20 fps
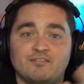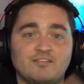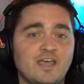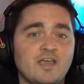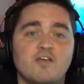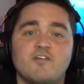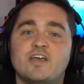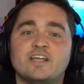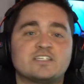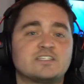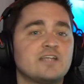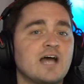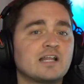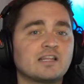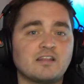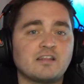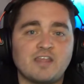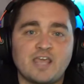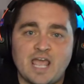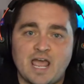They, it's
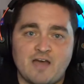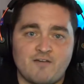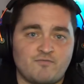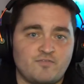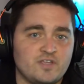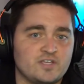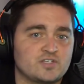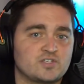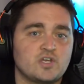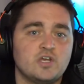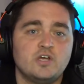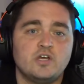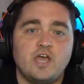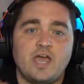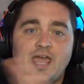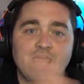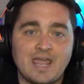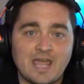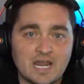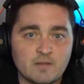not that they have this
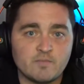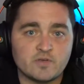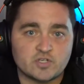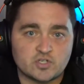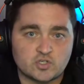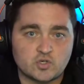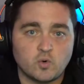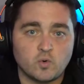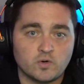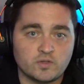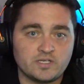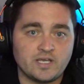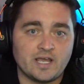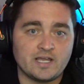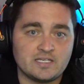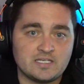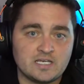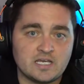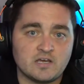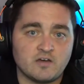animus toward
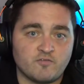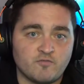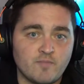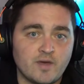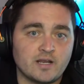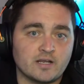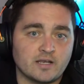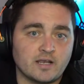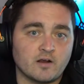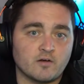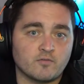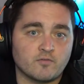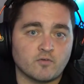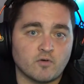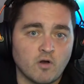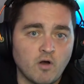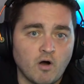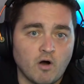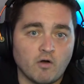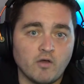the idea of Medicare
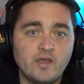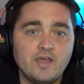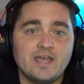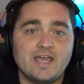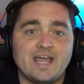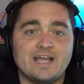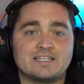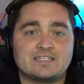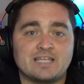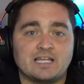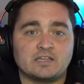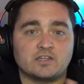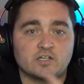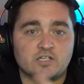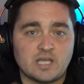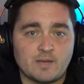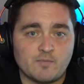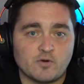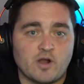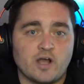for all. It's that
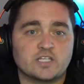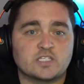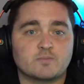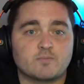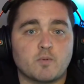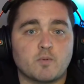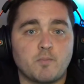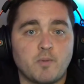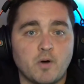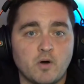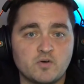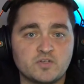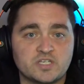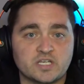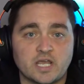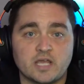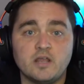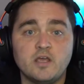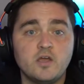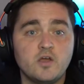the Democrats are
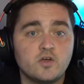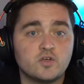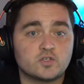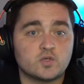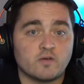proposing it.